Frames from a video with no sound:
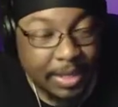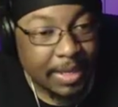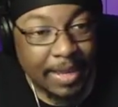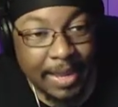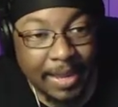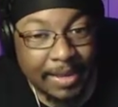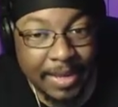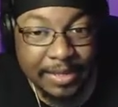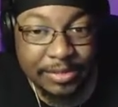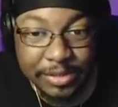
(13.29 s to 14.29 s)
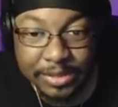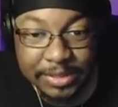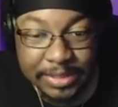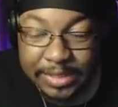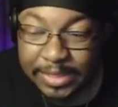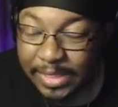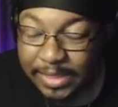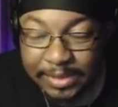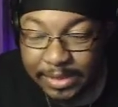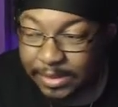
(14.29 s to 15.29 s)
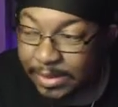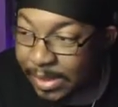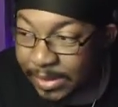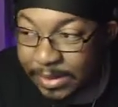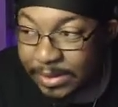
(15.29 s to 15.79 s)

And as you can see, it's Adonis,